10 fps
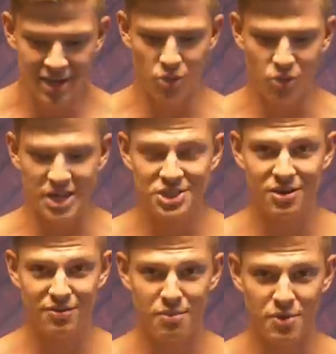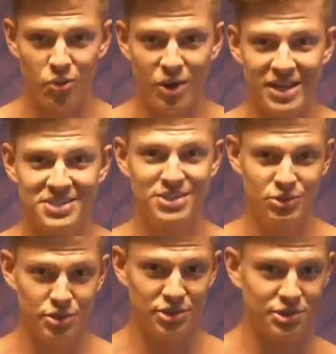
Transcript: the ratio from your waist to your